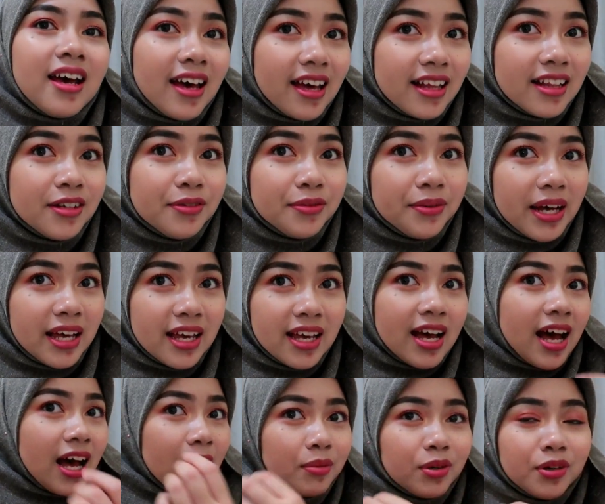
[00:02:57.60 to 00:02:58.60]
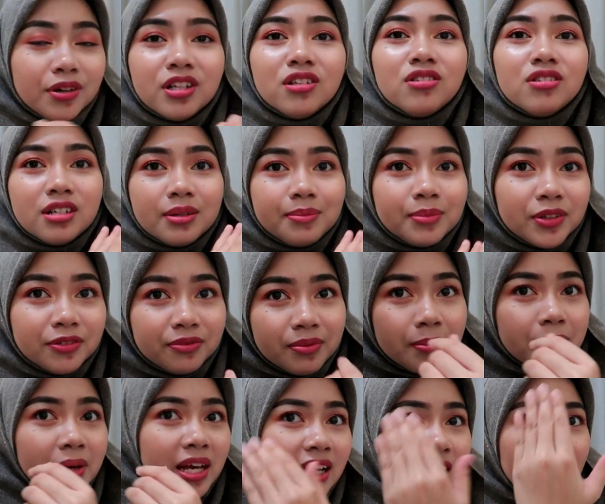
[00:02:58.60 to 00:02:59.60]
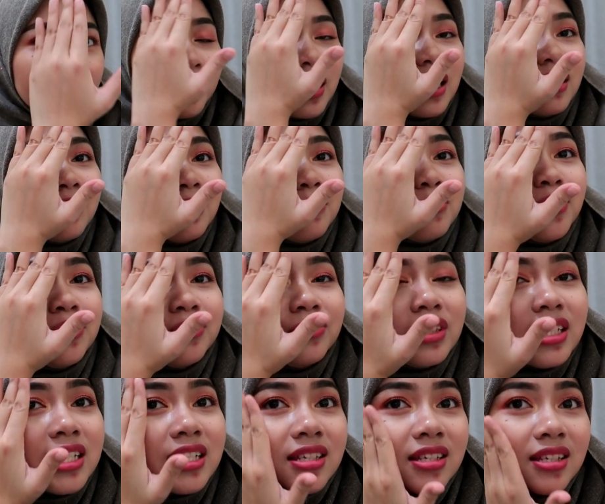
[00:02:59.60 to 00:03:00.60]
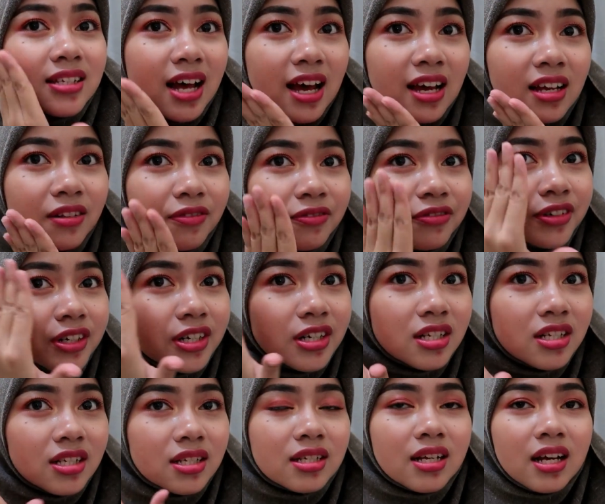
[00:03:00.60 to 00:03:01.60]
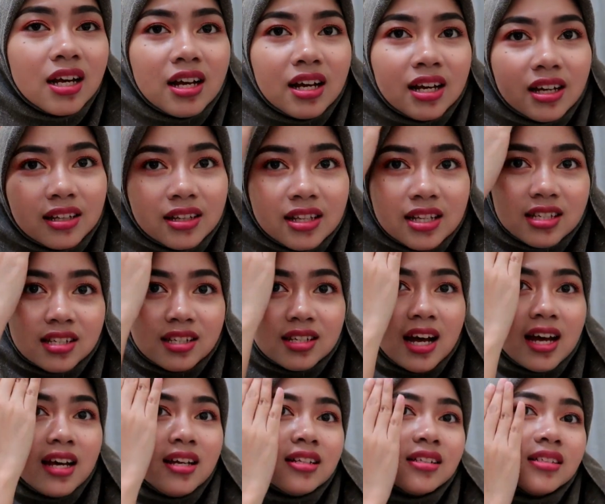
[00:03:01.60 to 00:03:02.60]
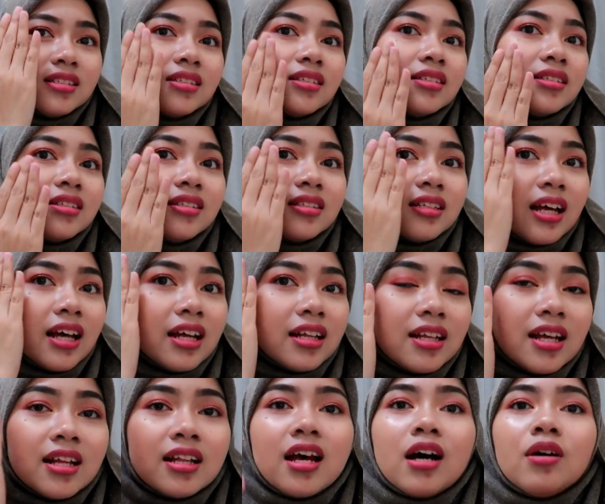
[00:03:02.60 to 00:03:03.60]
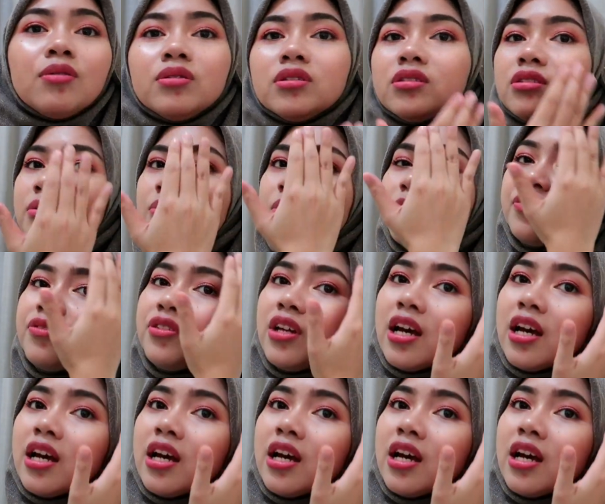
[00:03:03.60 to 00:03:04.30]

Anyway, I'm going to remove my makeup. I remove this side first, this side, and then I will remove